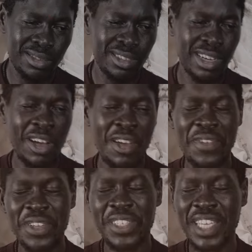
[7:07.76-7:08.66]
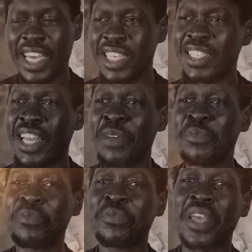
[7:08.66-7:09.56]
however you say his
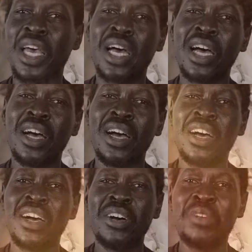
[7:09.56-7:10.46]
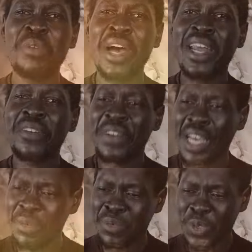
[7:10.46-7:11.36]
name, might have
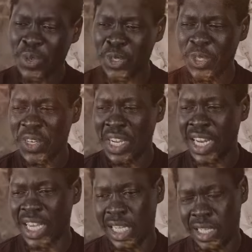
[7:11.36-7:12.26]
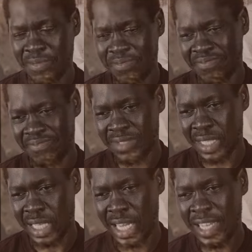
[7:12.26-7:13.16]
come to Australia
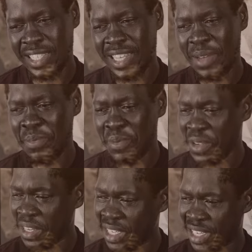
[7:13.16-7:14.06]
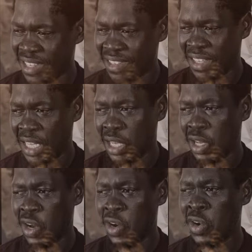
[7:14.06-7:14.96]
at some point,
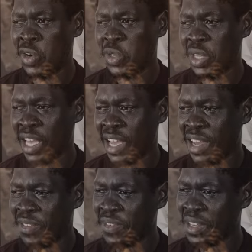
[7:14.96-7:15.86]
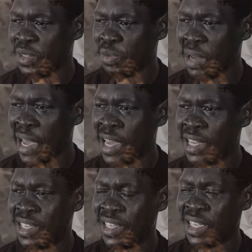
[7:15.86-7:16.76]
or they have inspired